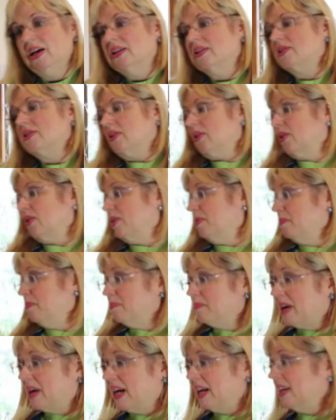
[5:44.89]
So the
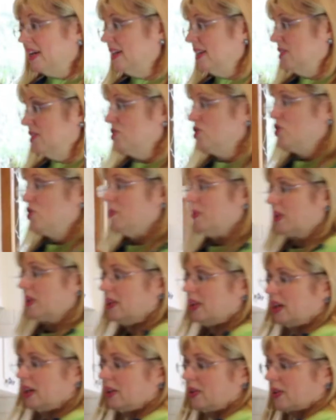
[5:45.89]
main
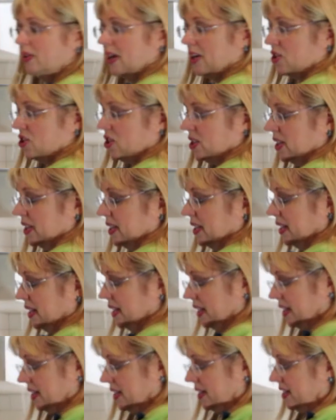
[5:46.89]
instrument that you actually
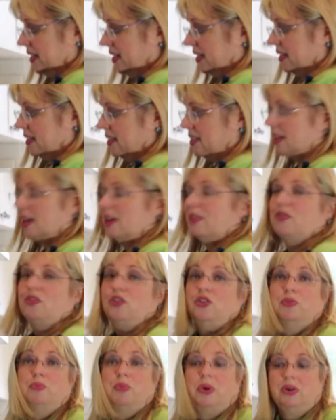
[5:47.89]
need is a
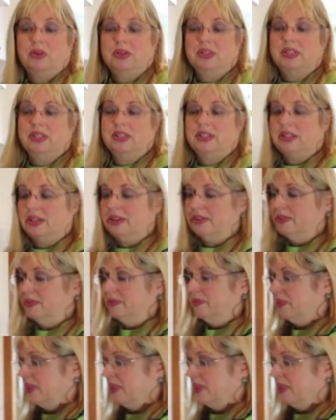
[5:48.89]
food processor.